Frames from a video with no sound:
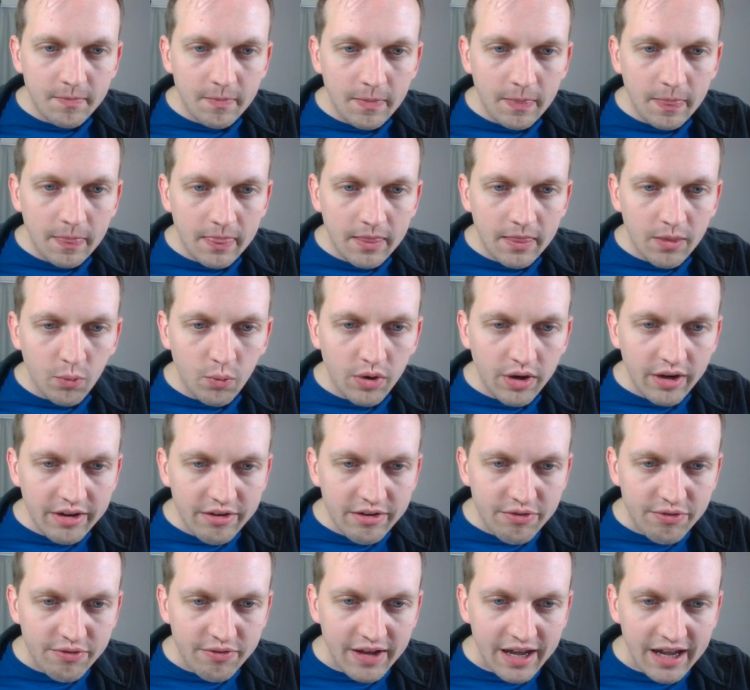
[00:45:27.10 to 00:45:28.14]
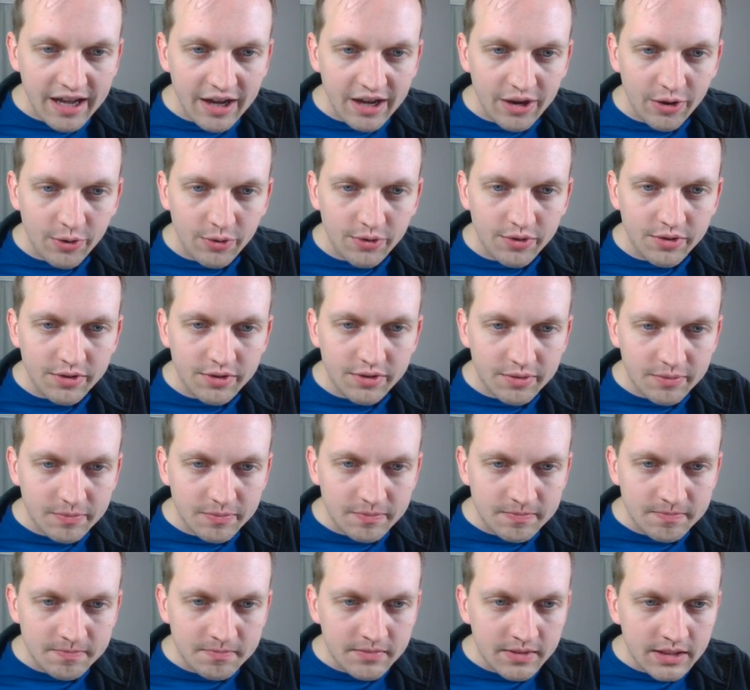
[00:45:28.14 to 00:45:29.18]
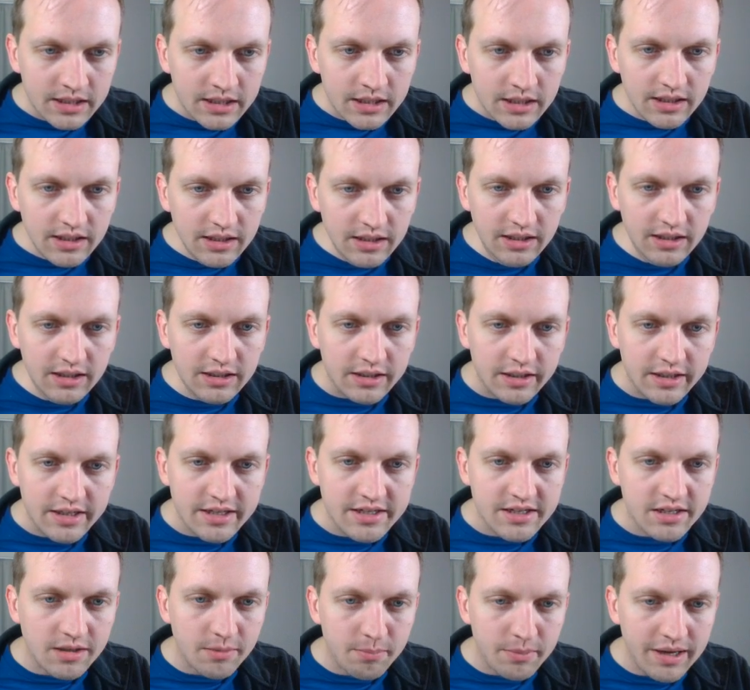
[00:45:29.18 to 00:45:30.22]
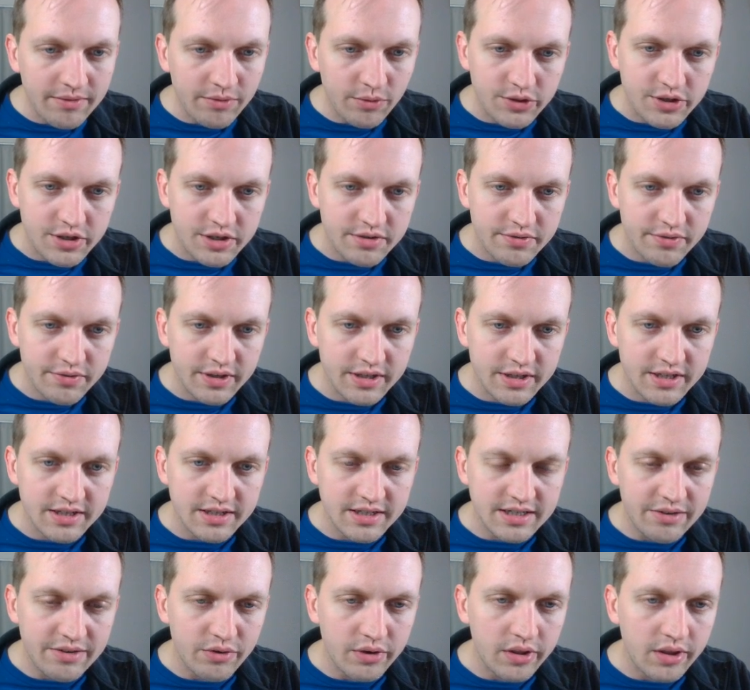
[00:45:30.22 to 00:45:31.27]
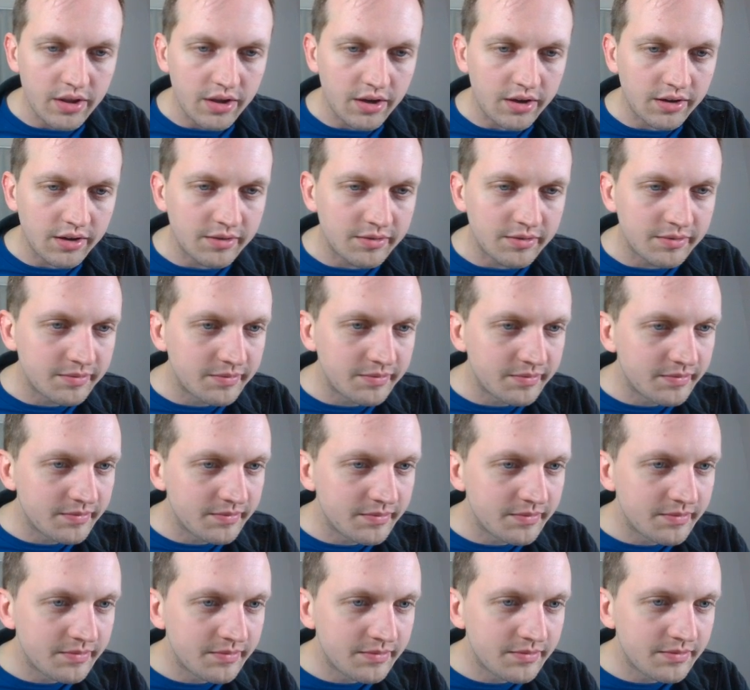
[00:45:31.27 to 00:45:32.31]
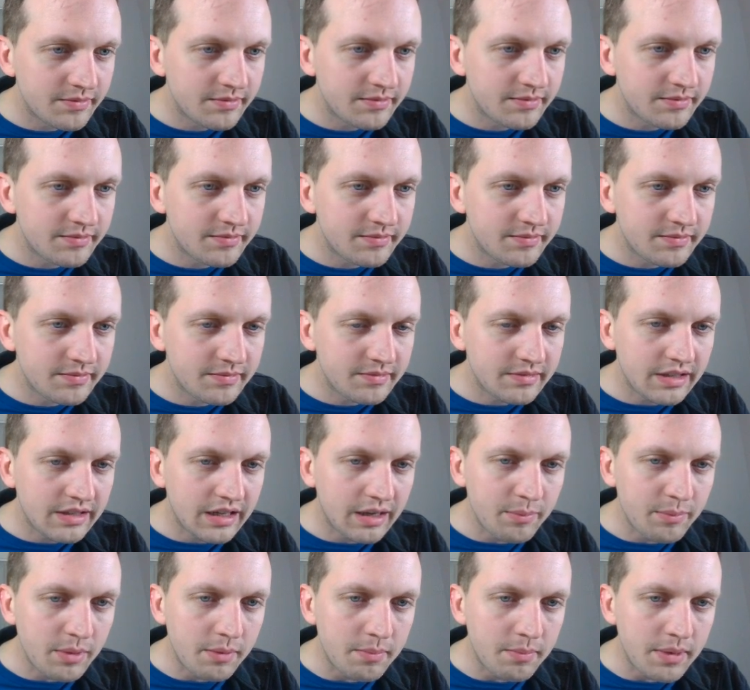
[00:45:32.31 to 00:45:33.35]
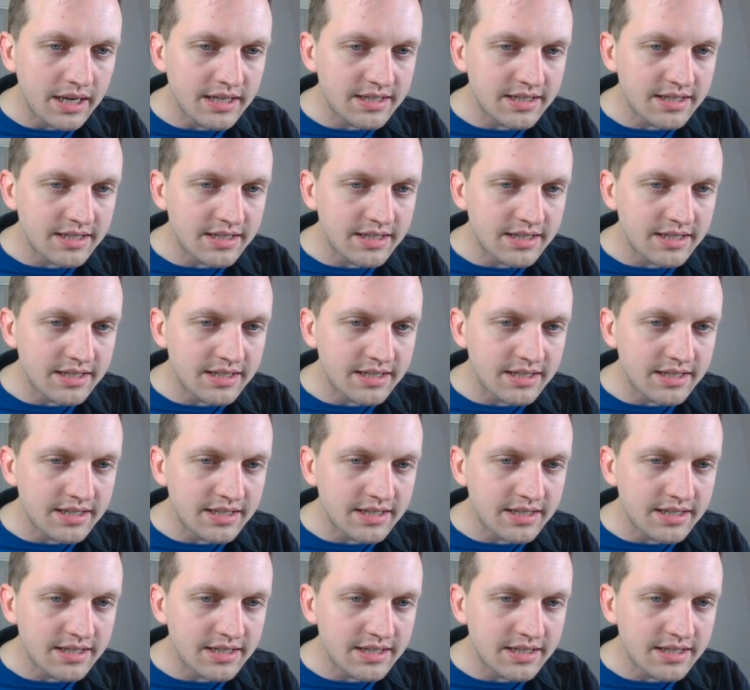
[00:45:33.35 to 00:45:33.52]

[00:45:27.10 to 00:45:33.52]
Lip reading: What I have found is that bevel just fixes everything. I mean, basically.